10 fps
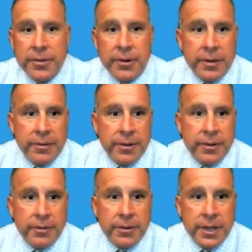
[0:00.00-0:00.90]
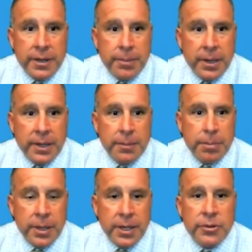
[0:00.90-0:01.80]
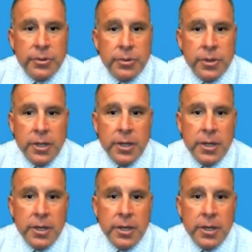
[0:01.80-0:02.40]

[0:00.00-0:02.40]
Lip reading: very, very, very compelling planning tool.